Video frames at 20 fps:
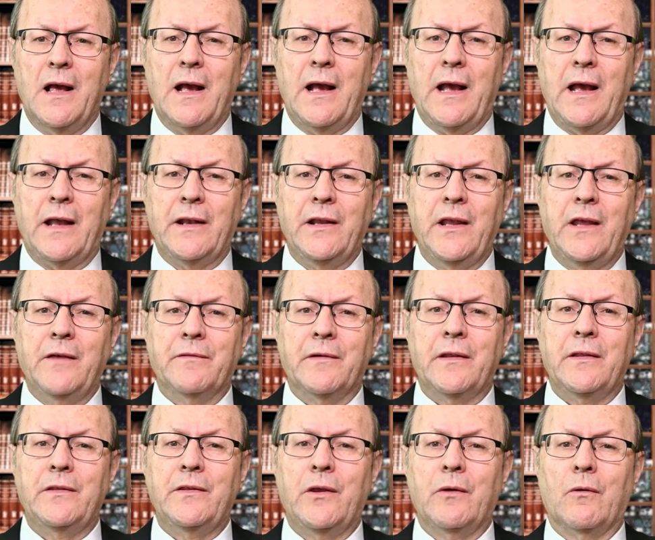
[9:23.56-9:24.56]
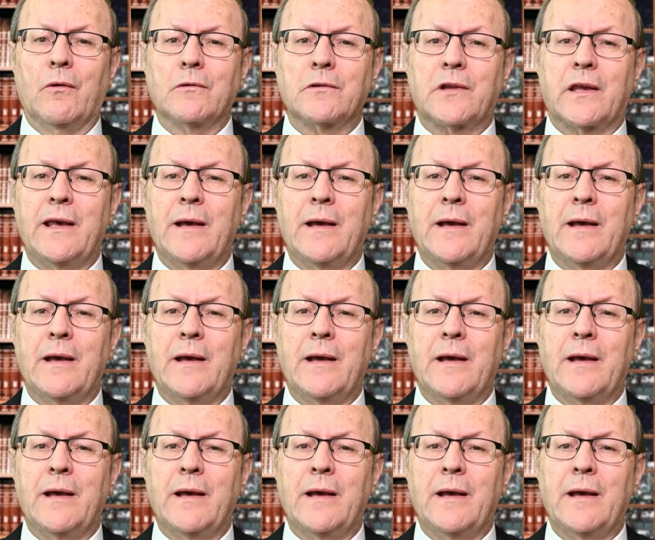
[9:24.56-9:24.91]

and even the old